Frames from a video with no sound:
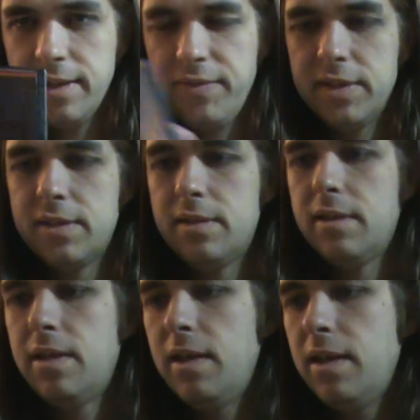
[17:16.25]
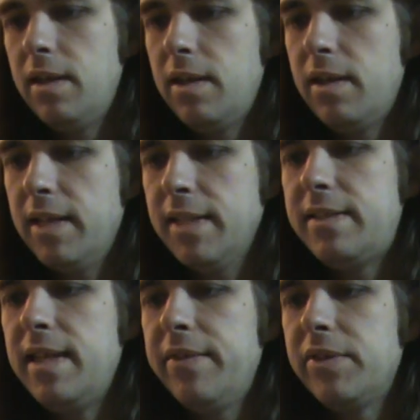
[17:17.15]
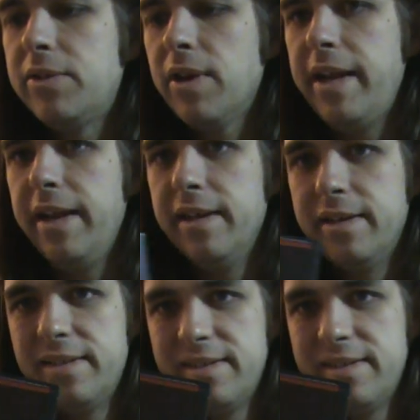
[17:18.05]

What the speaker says: if that's David Crane.